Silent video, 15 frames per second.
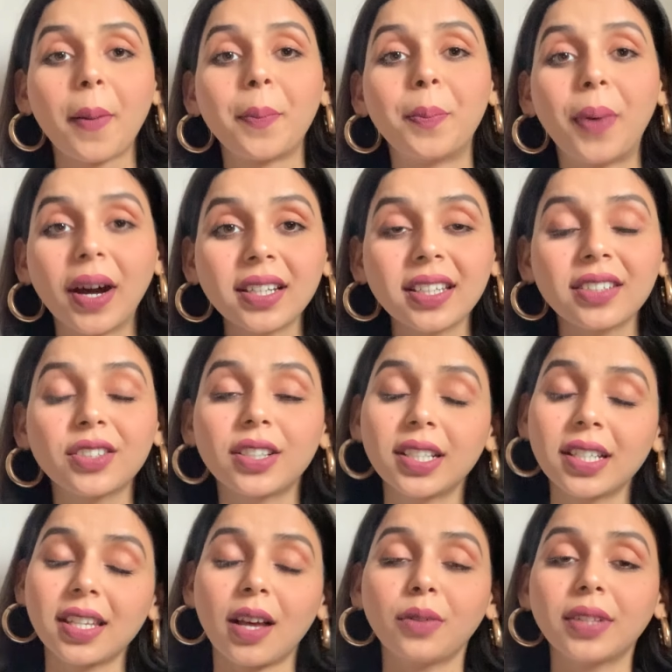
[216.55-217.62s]
But
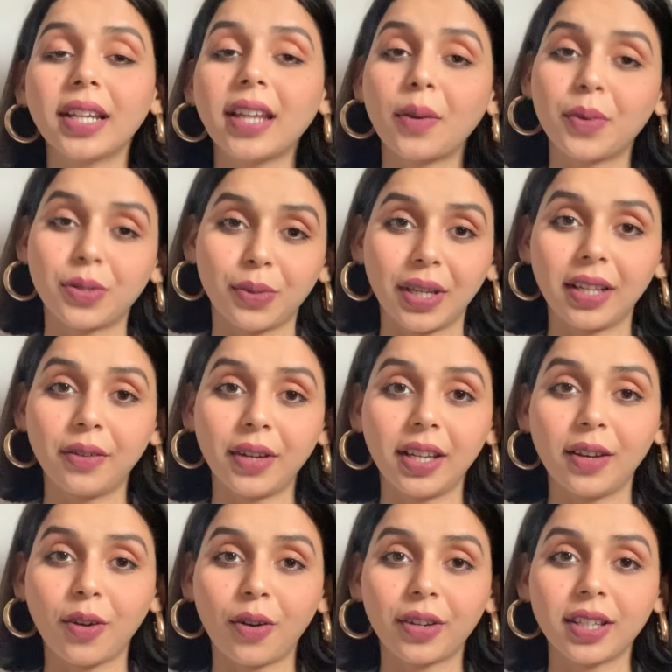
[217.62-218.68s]
turns out that I was really
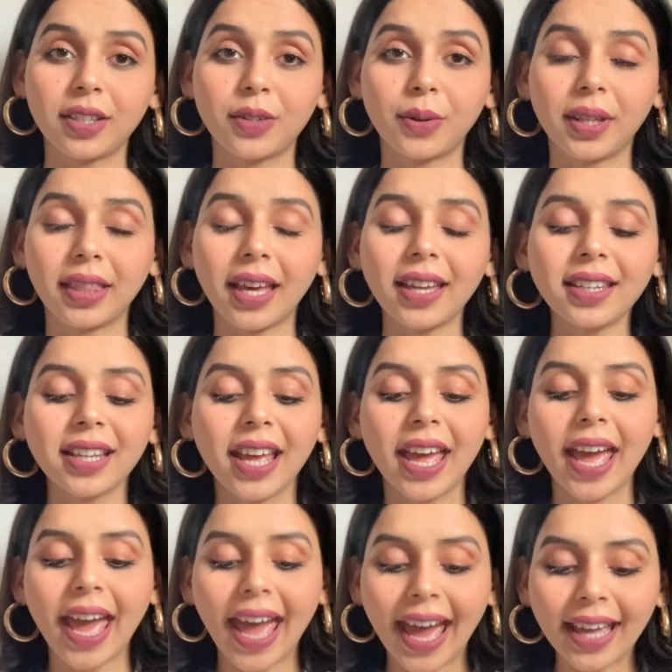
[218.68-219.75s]
wrong in doing that,
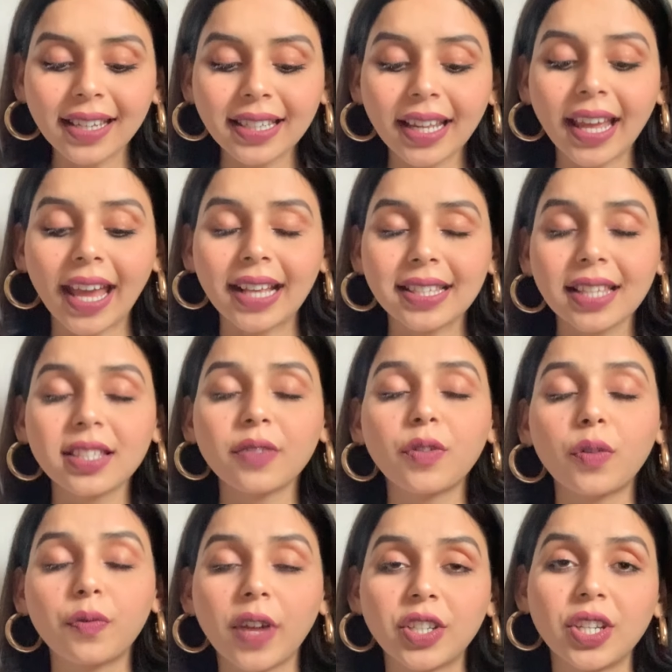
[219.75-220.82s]
and excessive of
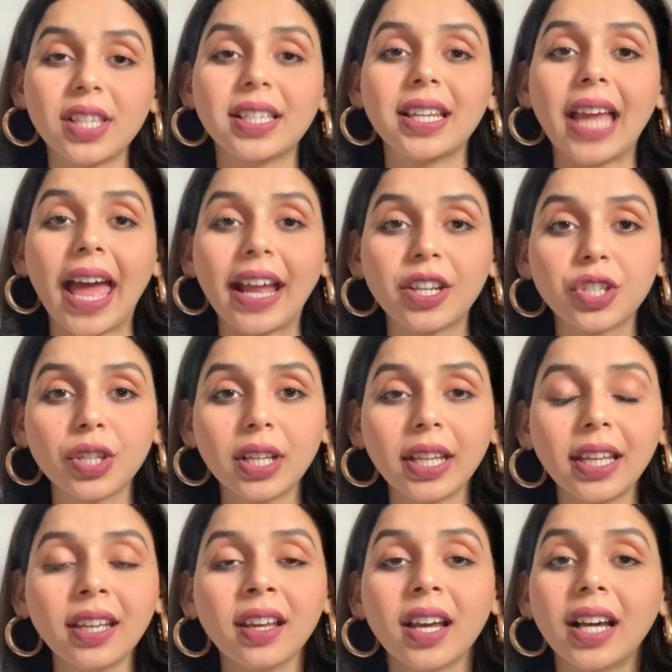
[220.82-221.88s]
veggies can
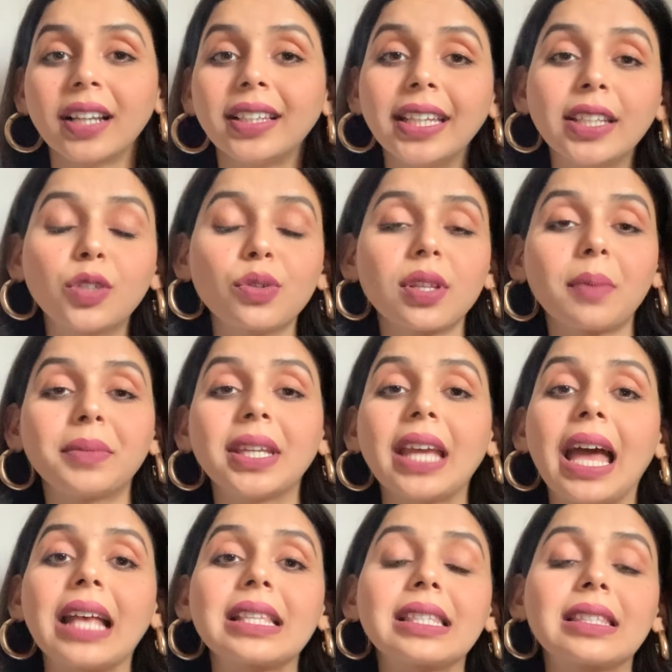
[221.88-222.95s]
actually lead to something
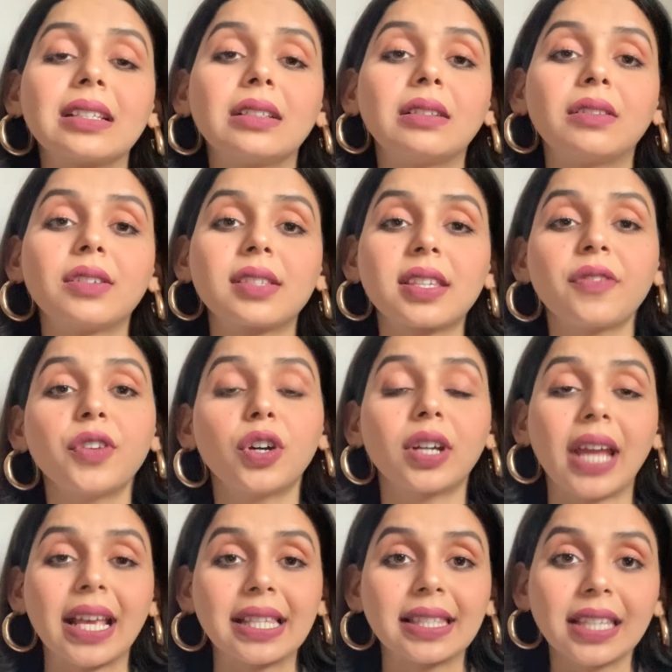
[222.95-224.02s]
as severe
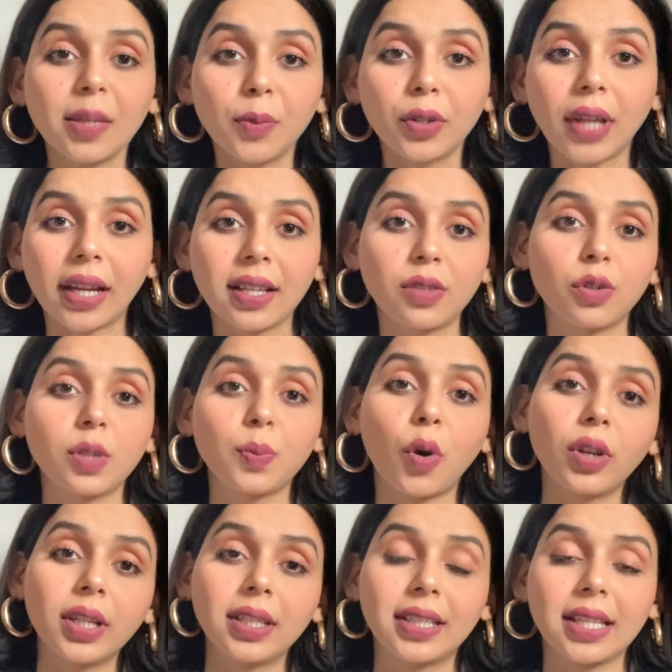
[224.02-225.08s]
as SIBO, that is your
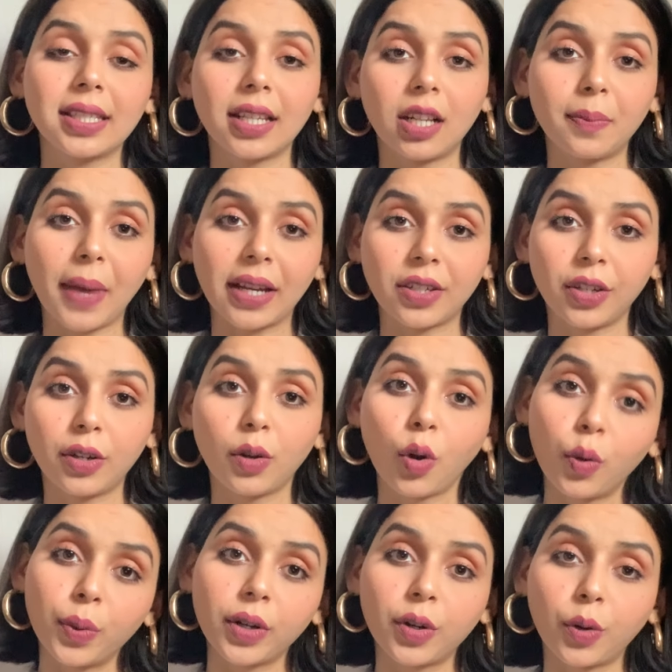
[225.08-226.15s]
small intestinal bacterial
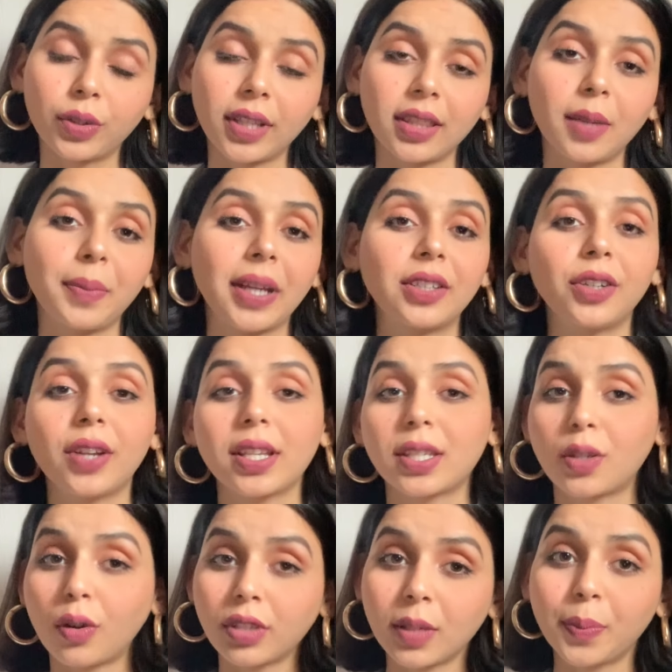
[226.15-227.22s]
overgrowth, and the bacteria is
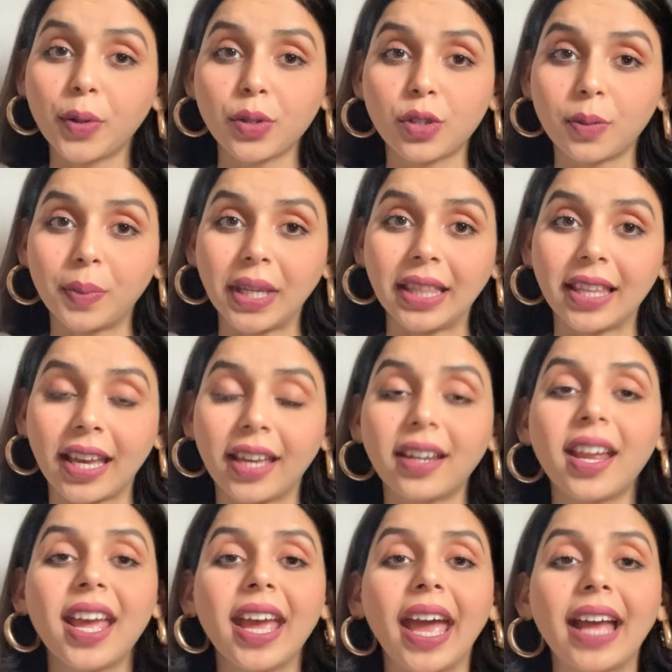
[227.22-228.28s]
not supposed to be there,
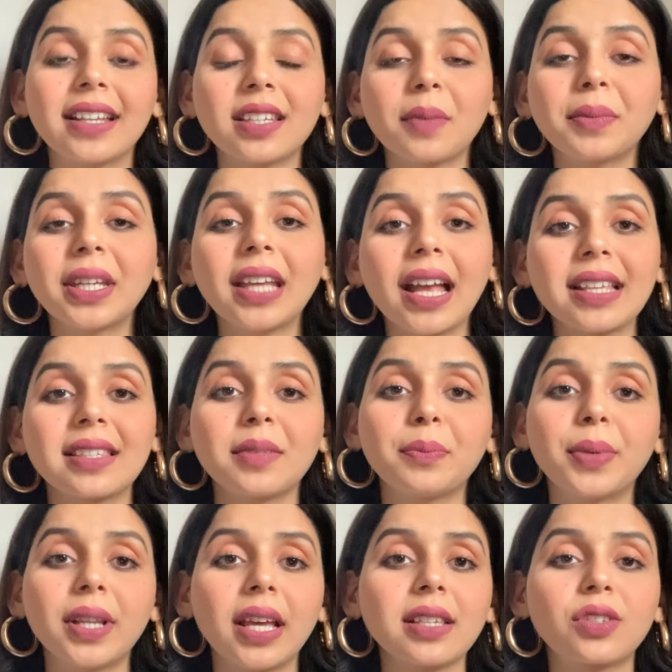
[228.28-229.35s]
and something as
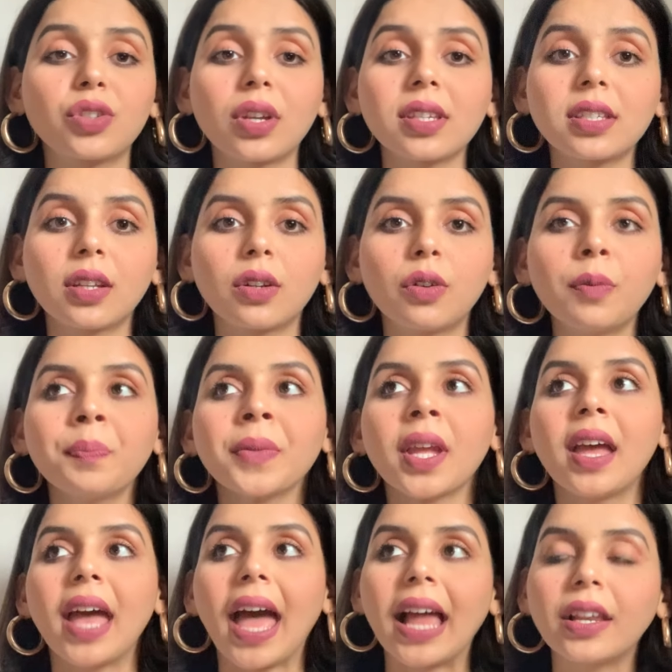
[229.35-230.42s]
simple as just
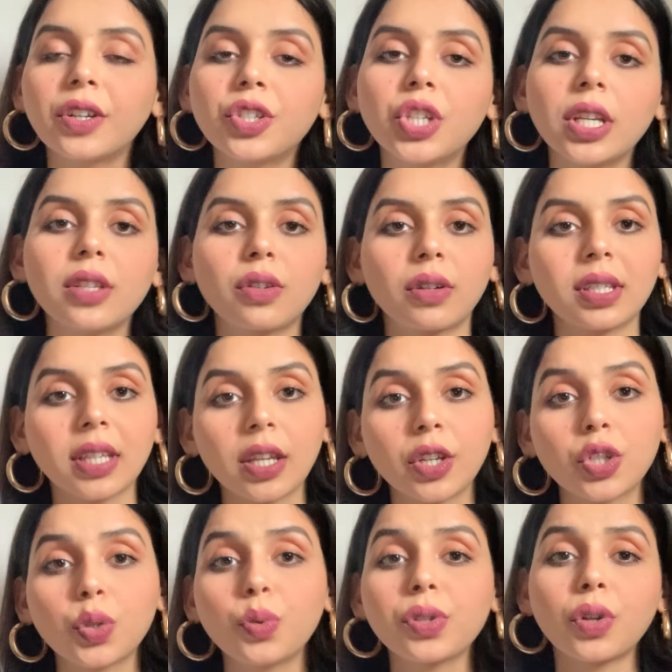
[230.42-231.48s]
allergies or skin
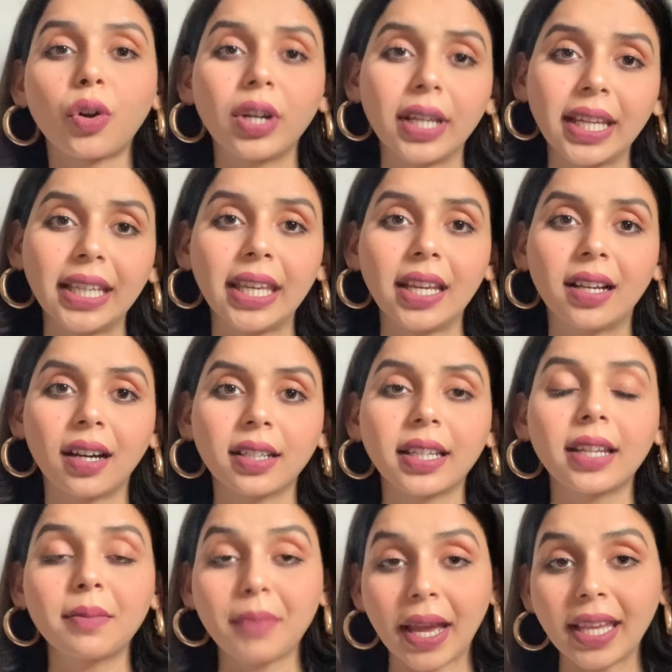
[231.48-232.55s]
issues or leaky gut.
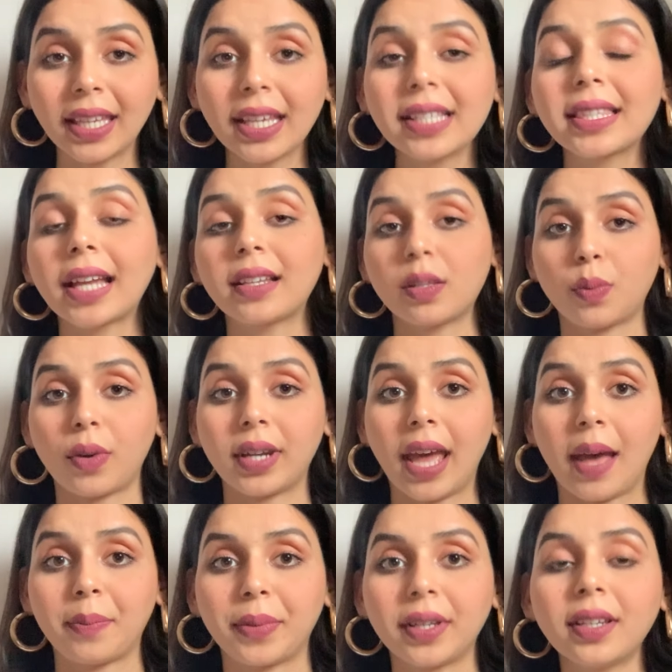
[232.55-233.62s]
In my case, that is what
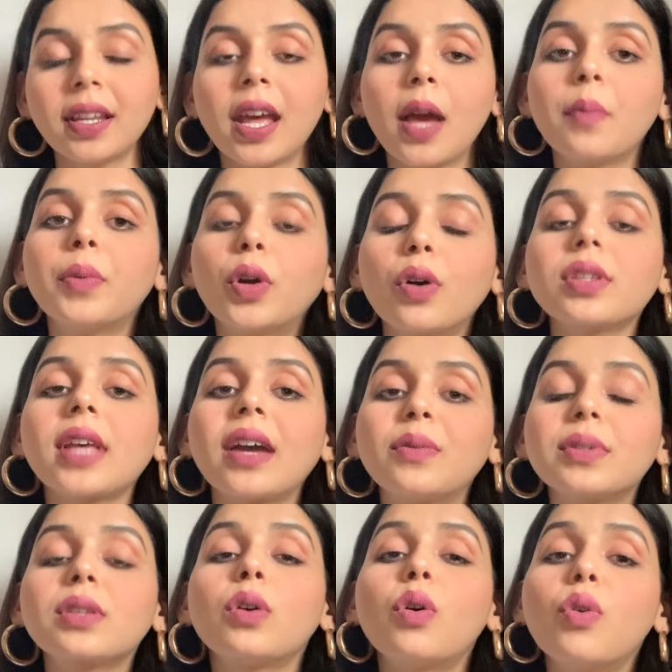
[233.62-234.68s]
happened because I
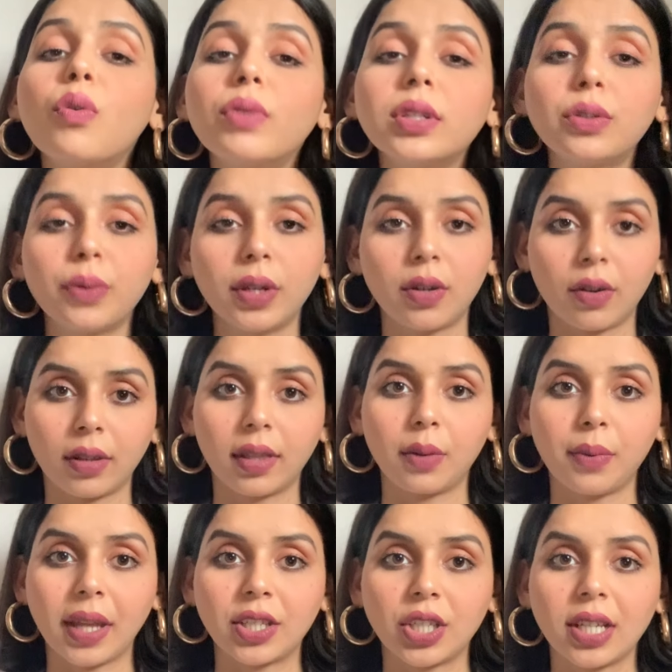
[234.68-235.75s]
was overdoing on the
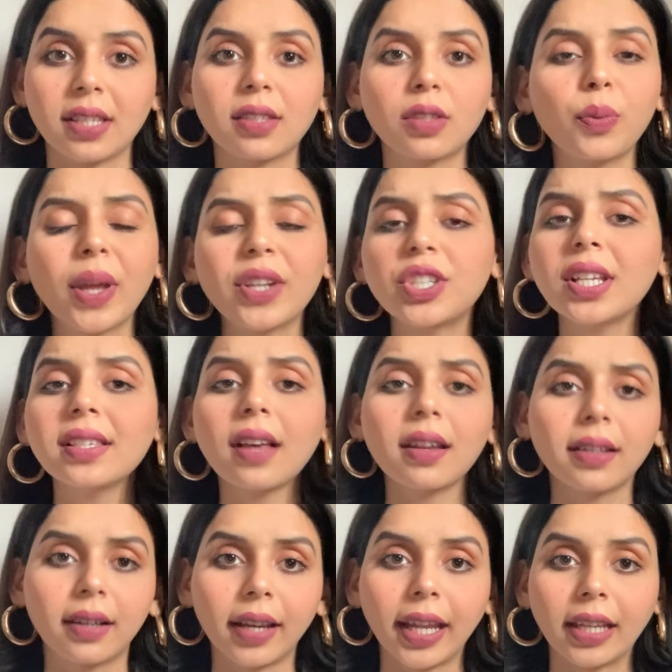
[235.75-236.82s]
veggies. So veggies are
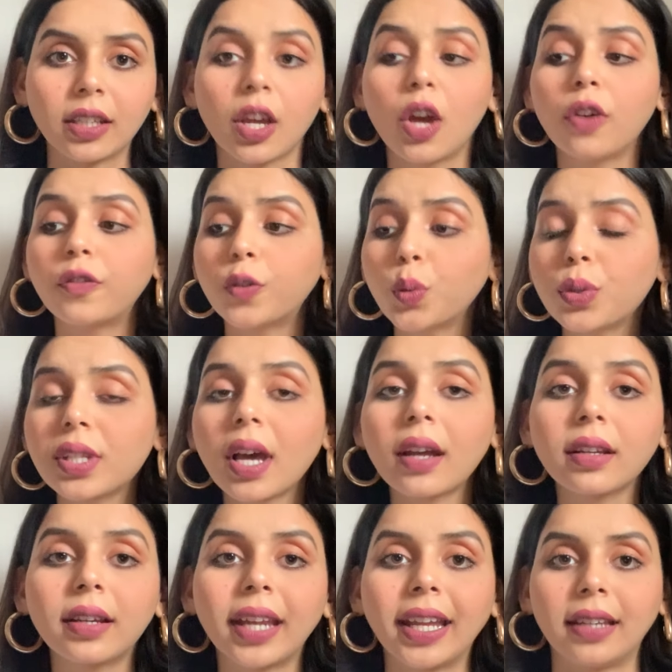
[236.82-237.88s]
great, fruits are
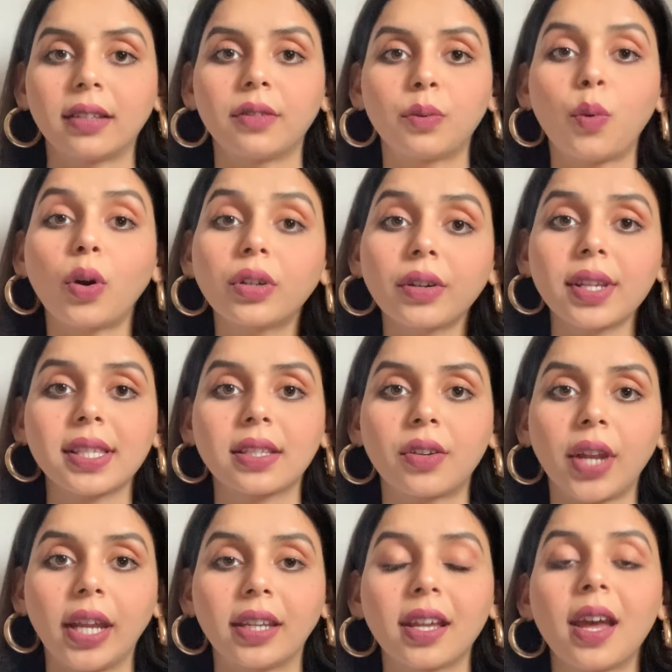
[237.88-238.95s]
great, water is
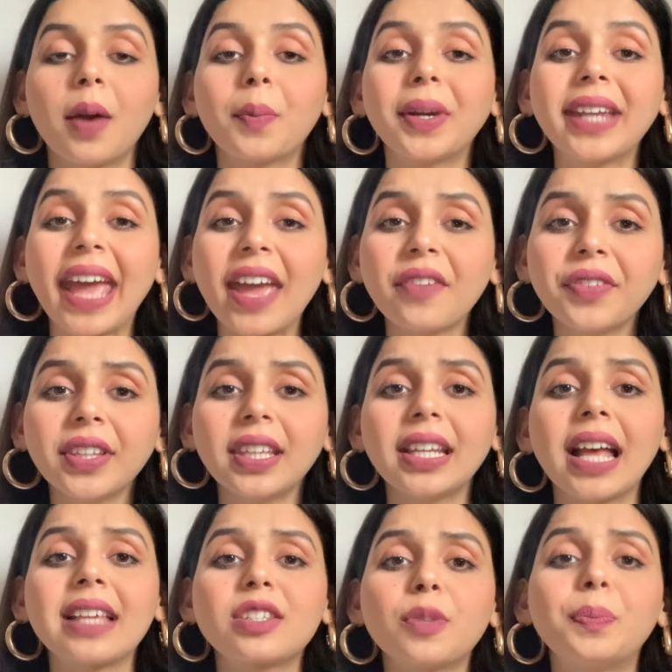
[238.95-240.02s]
great, but everything
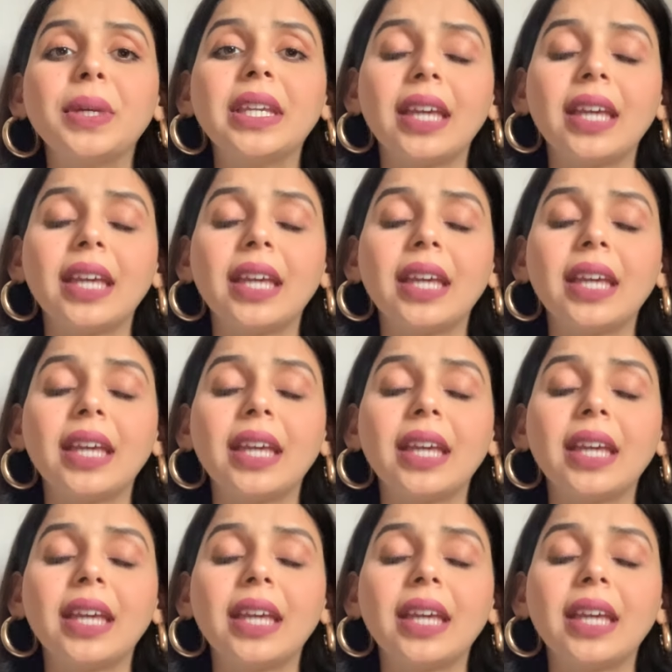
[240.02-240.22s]
has to be